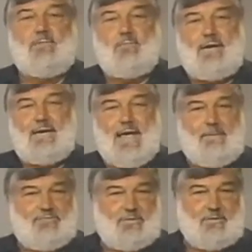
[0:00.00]
mean
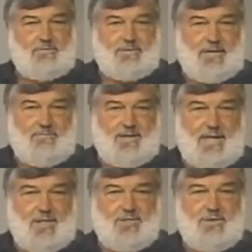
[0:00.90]
absolute
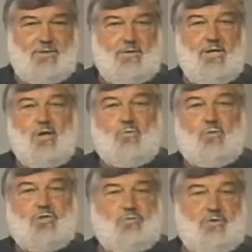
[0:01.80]
deviation,
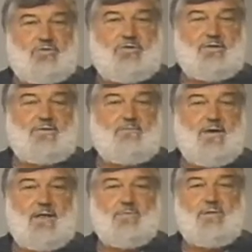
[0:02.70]
which was the
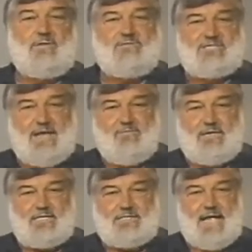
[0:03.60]
development of
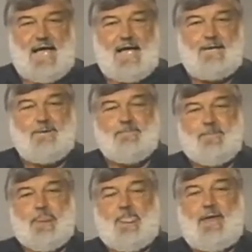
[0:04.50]
safety stock.
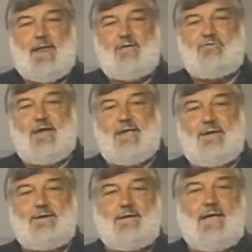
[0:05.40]
And as I
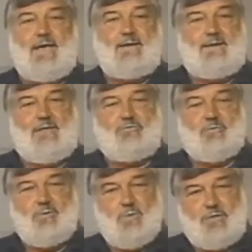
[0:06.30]
indicated, as
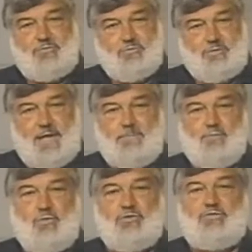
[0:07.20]
we went through that
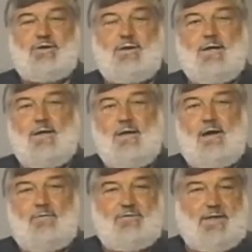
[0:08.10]
portion
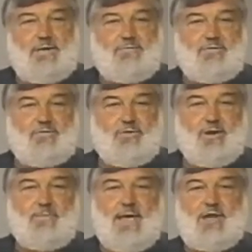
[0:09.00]
of the
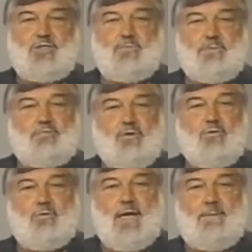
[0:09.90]
inventory management
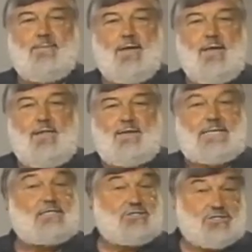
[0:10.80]
program,
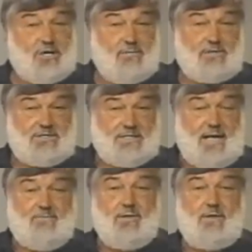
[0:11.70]
that the service
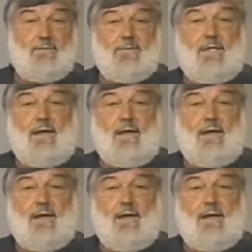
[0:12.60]
level